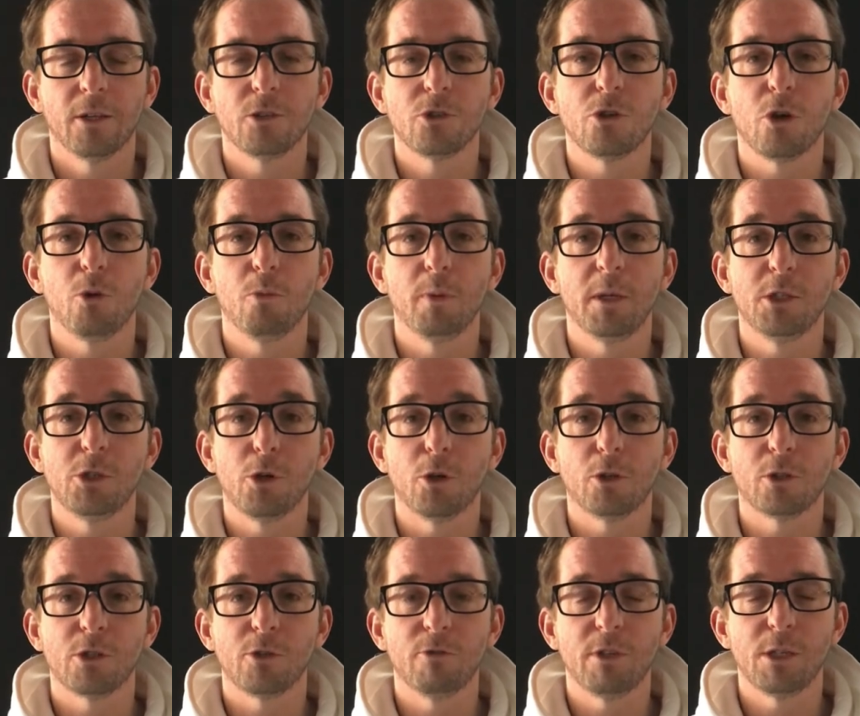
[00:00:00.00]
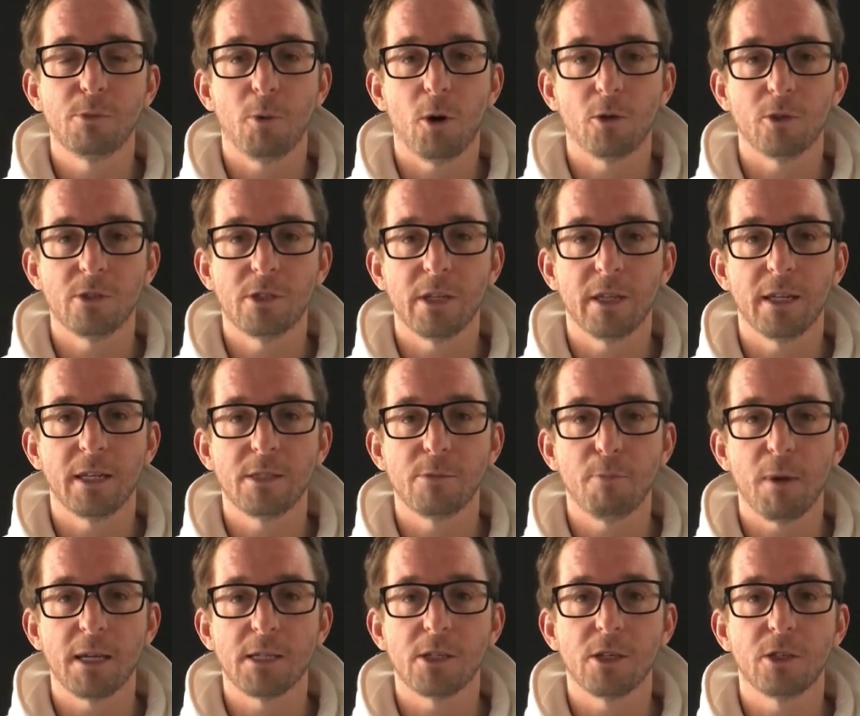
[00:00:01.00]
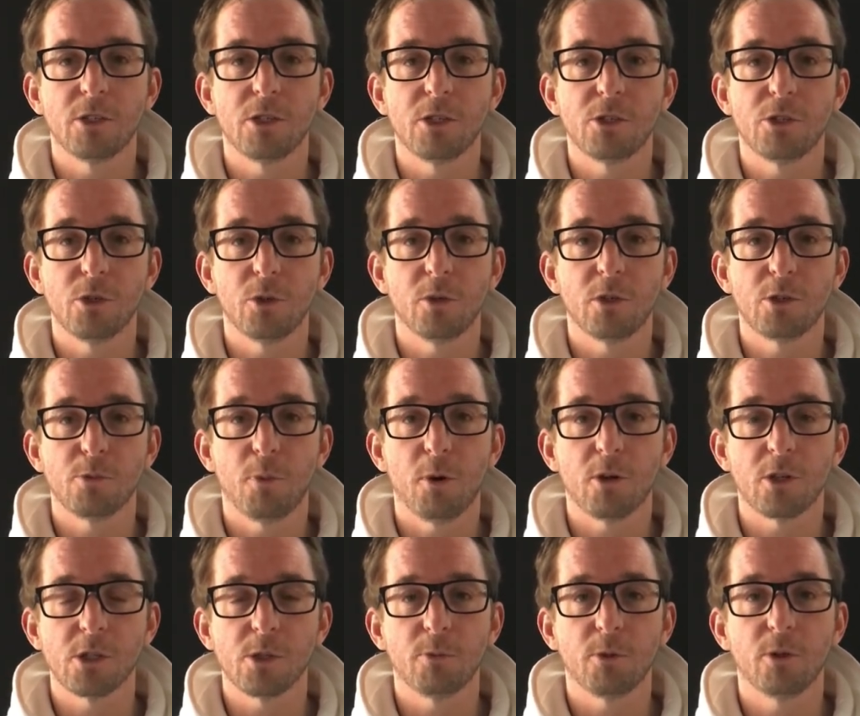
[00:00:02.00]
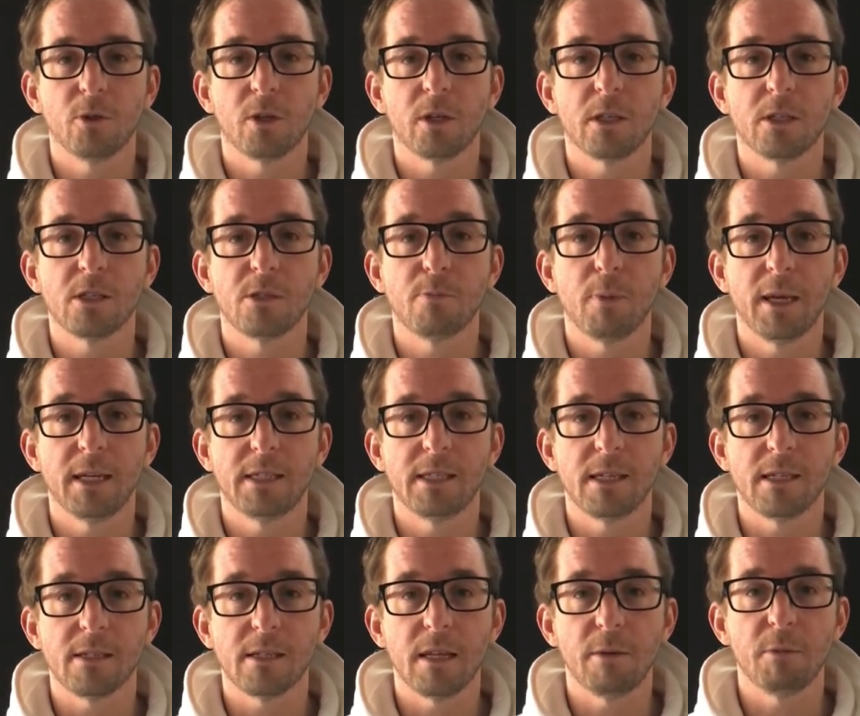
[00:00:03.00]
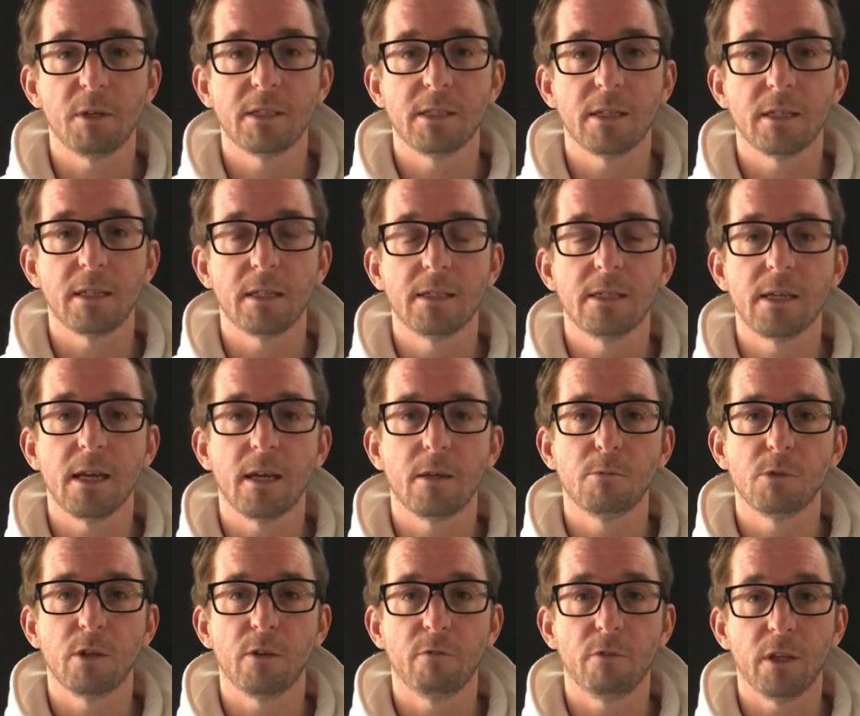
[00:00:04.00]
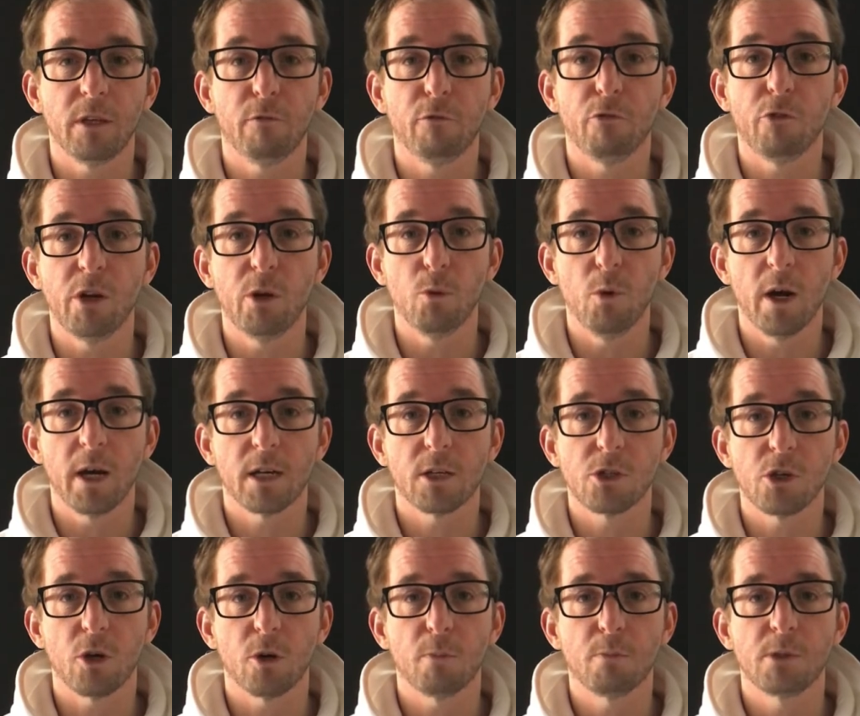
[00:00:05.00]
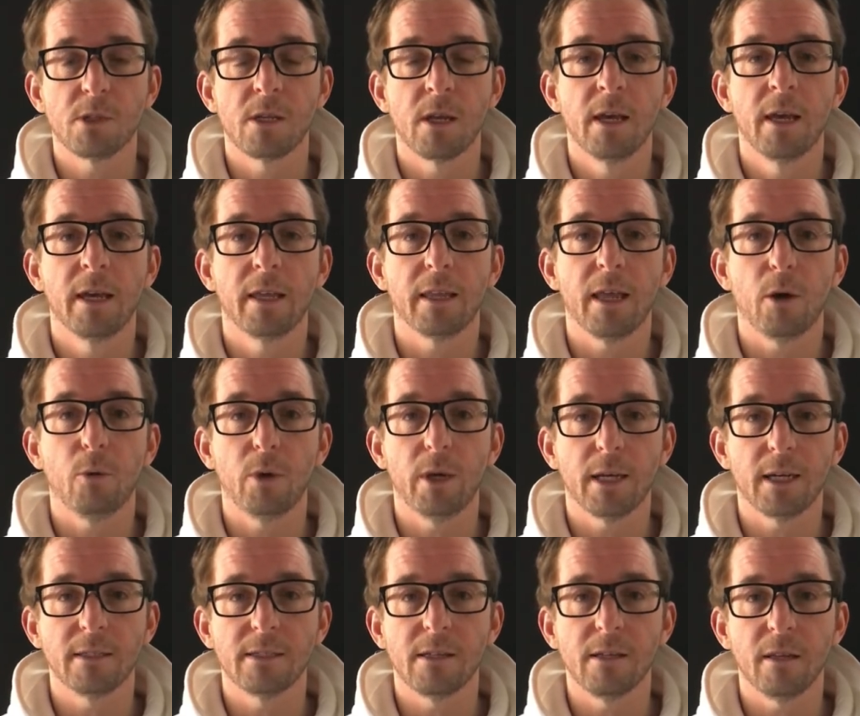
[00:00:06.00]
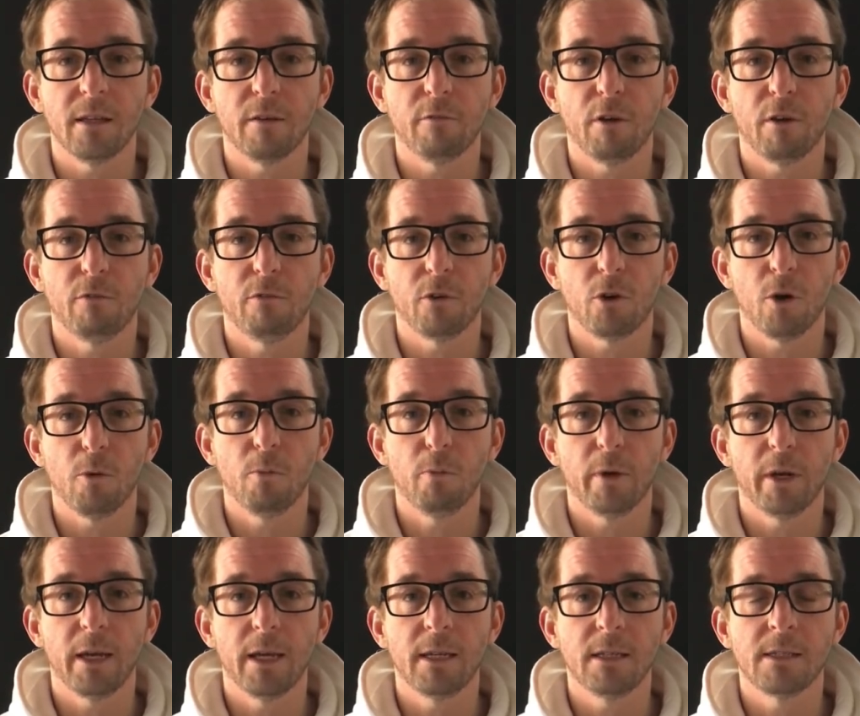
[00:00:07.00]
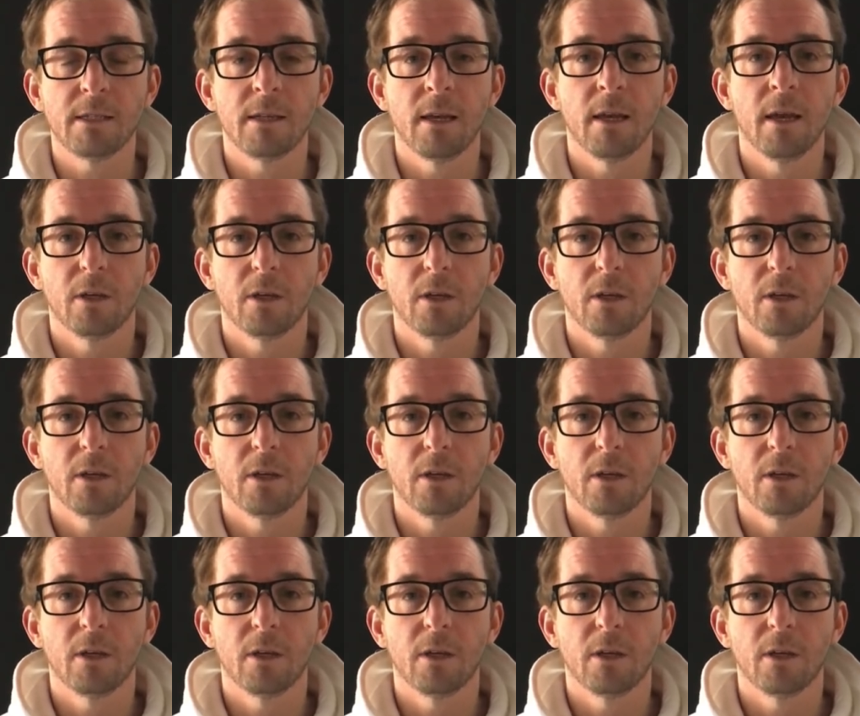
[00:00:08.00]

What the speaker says: So be sure to respond to this message as soon as possible, because space is limited in terms of the free workshops that we can deliver for companies.